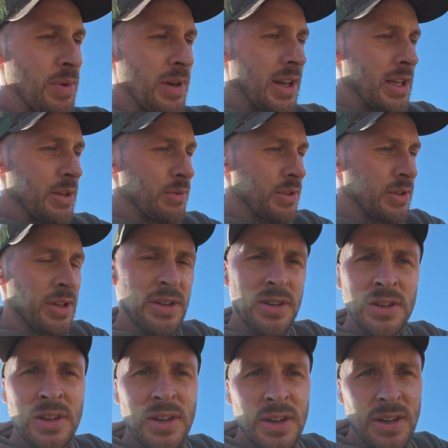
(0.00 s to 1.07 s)
plate would
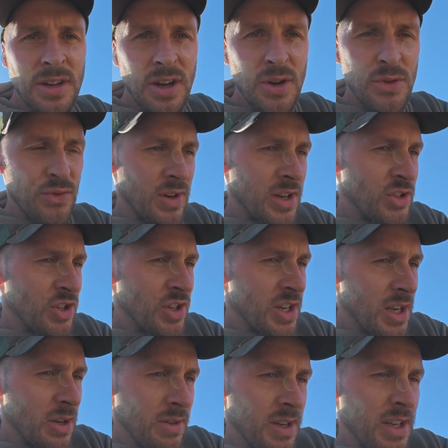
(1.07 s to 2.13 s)

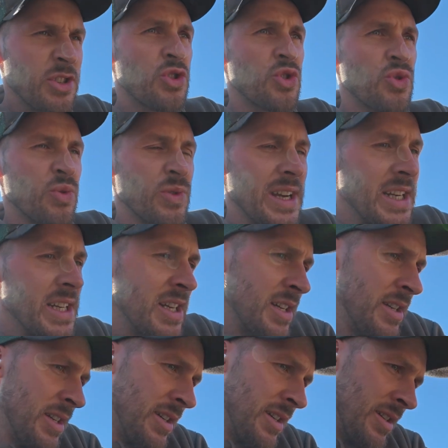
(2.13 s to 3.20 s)
over-engineer it a treat.
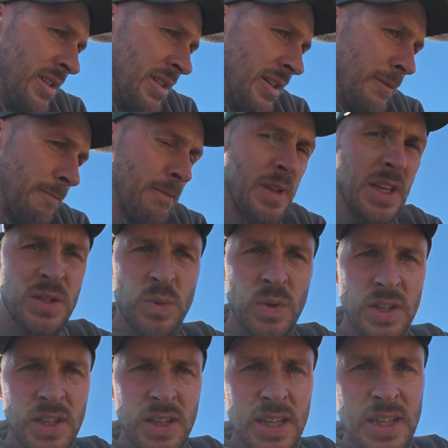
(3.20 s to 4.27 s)
That's
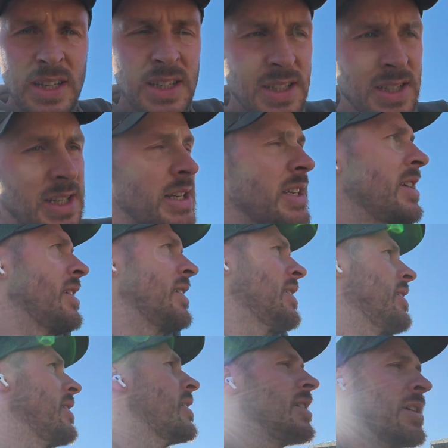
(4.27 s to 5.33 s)
what you need, isn't it?
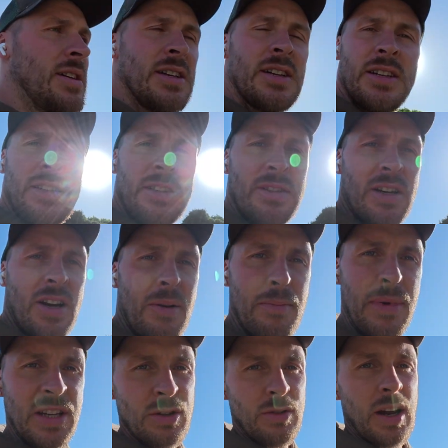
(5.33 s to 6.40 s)
You can't
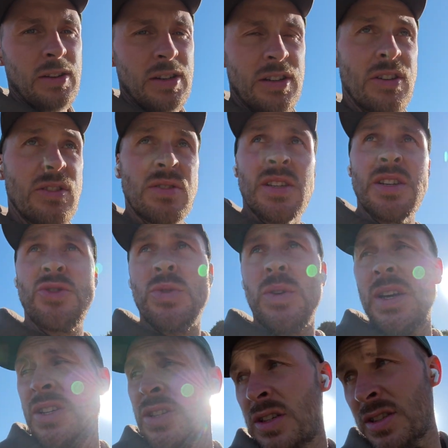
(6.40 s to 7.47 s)
mess around in those
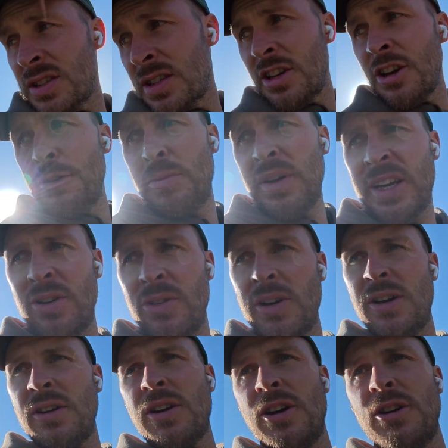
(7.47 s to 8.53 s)
situations. Go big or
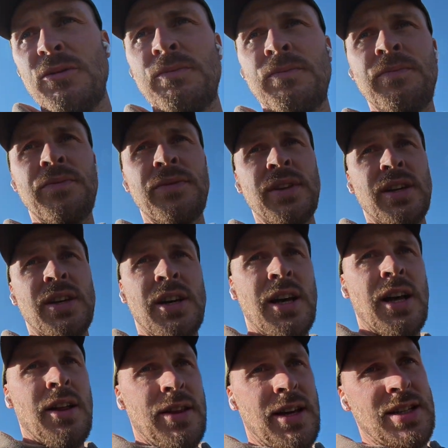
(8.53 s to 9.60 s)
go home.
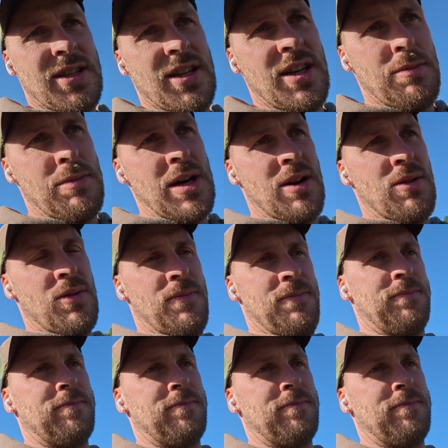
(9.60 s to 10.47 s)
That's done about